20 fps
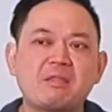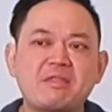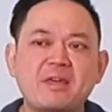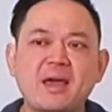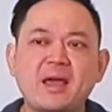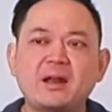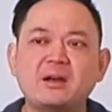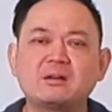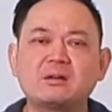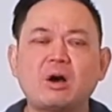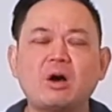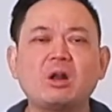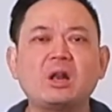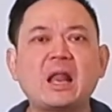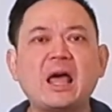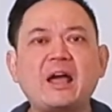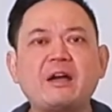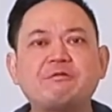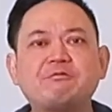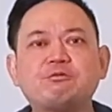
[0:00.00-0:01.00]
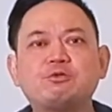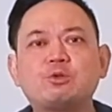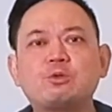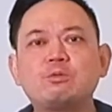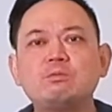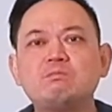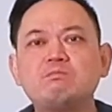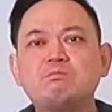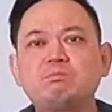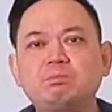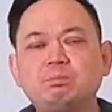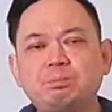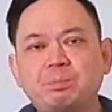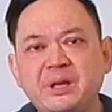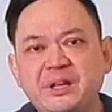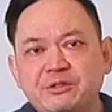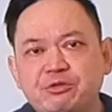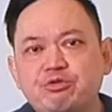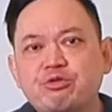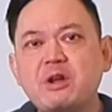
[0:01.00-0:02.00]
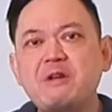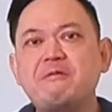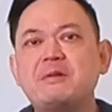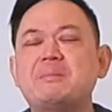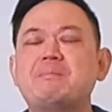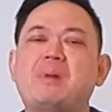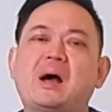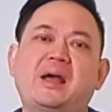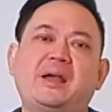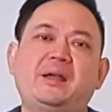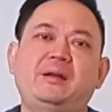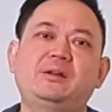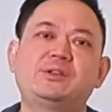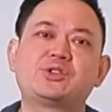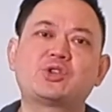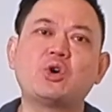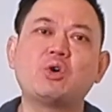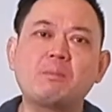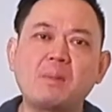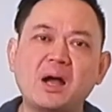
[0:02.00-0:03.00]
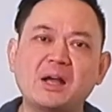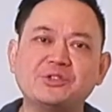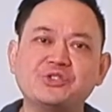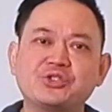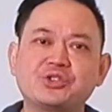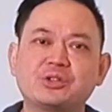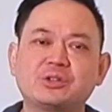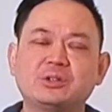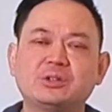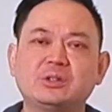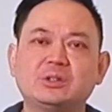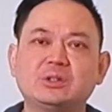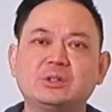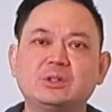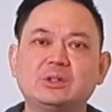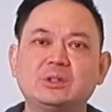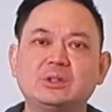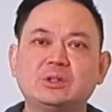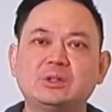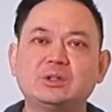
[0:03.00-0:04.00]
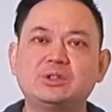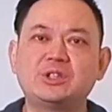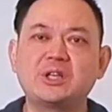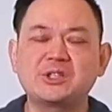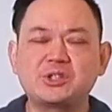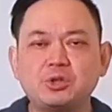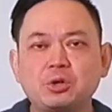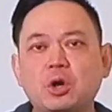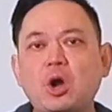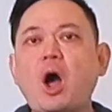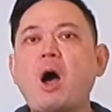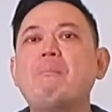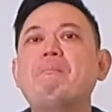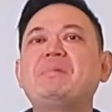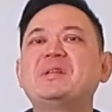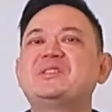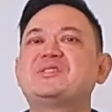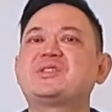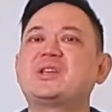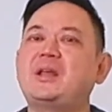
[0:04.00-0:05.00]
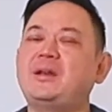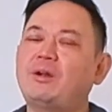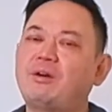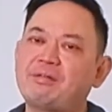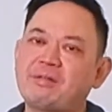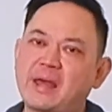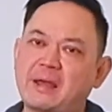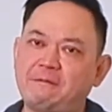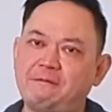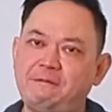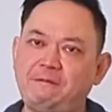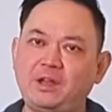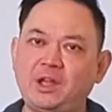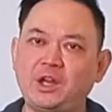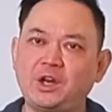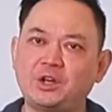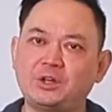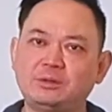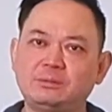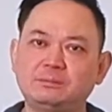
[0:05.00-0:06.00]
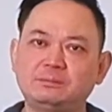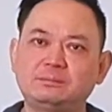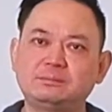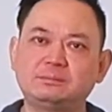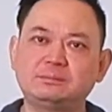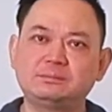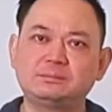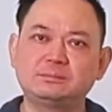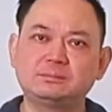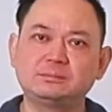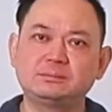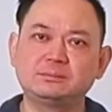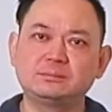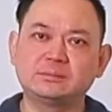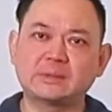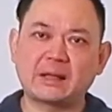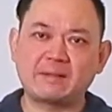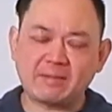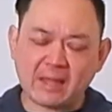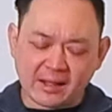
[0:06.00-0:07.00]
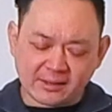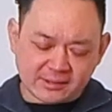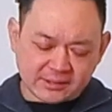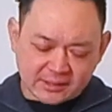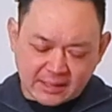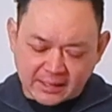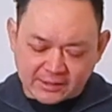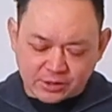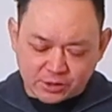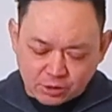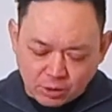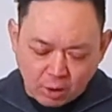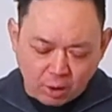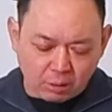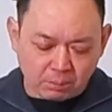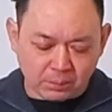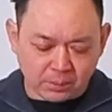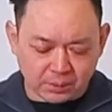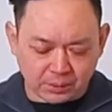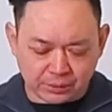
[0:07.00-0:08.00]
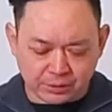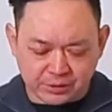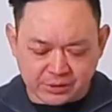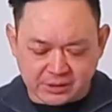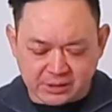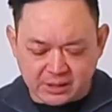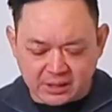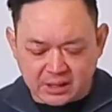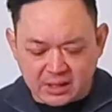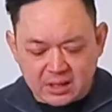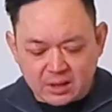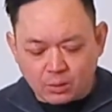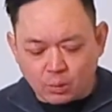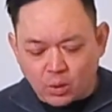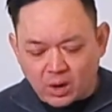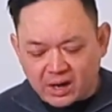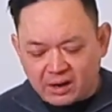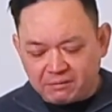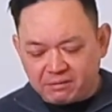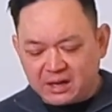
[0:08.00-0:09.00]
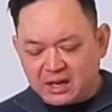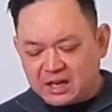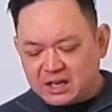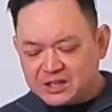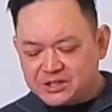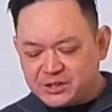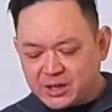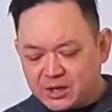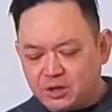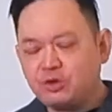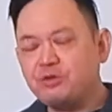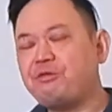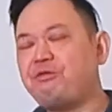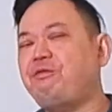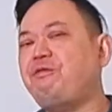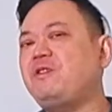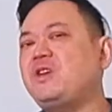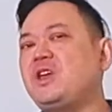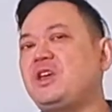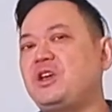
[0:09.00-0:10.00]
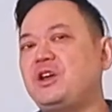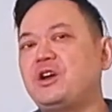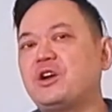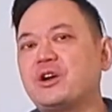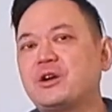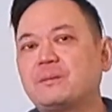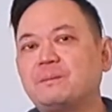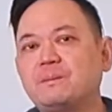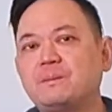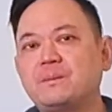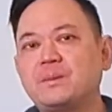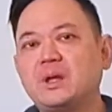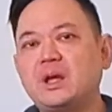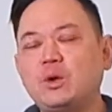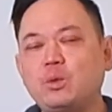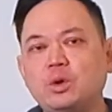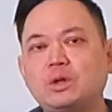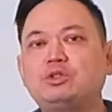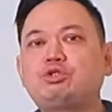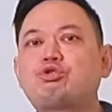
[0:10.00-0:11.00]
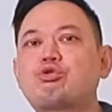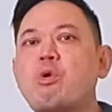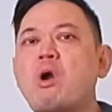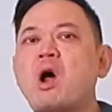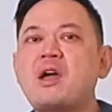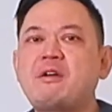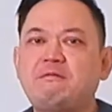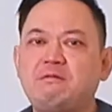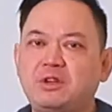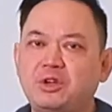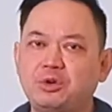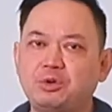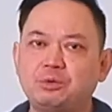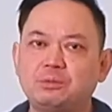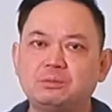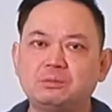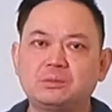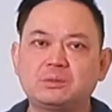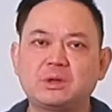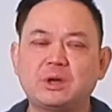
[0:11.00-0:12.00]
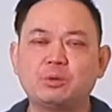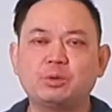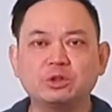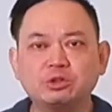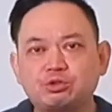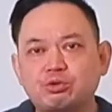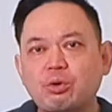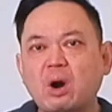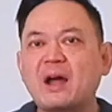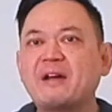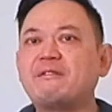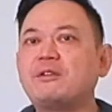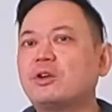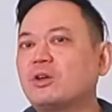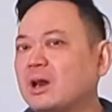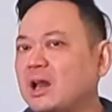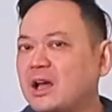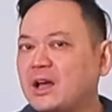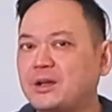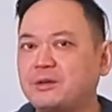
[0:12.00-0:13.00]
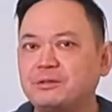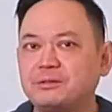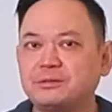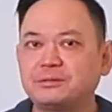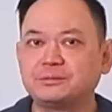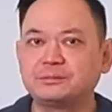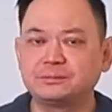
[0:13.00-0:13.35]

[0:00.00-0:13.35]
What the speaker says: then our life be driven by it so much, just to compensate on that fear. And that's normal, you see. Whatever it is that you fear, it will drive you. It will drive your life.